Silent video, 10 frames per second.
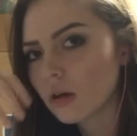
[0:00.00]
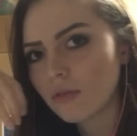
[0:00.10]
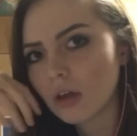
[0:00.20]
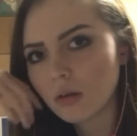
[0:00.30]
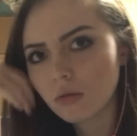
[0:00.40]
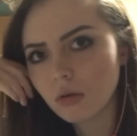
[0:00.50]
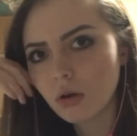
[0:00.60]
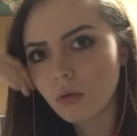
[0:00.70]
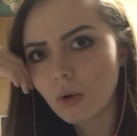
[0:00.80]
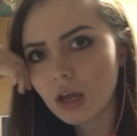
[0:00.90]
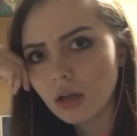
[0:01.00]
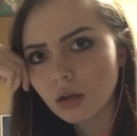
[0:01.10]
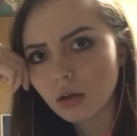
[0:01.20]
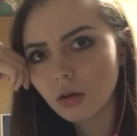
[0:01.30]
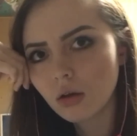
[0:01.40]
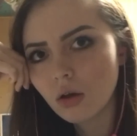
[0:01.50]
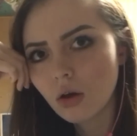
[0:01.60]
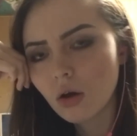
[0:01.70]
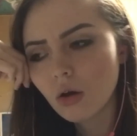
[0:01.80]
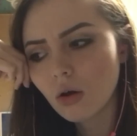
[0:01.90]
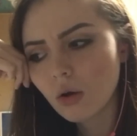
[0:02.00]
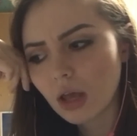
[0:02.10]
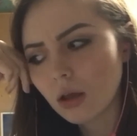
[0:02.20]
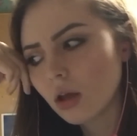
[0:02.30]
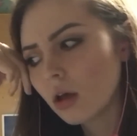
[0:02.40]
of it, right? Okay.